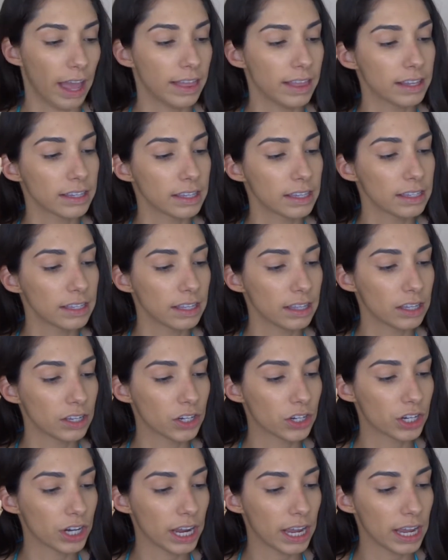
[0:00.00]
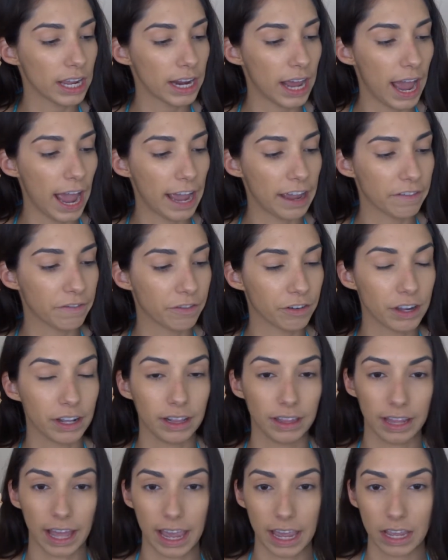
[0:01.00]
And this is in the shade Ivory
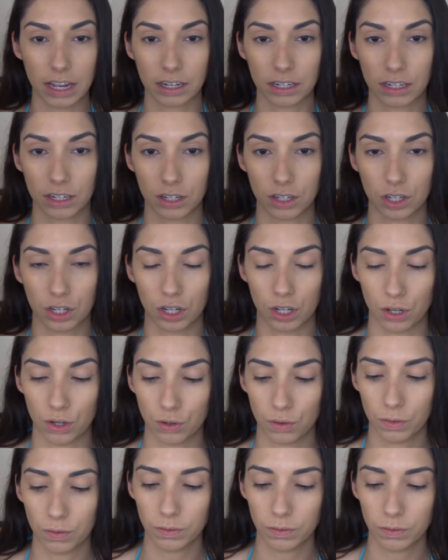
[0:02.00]
Light 2.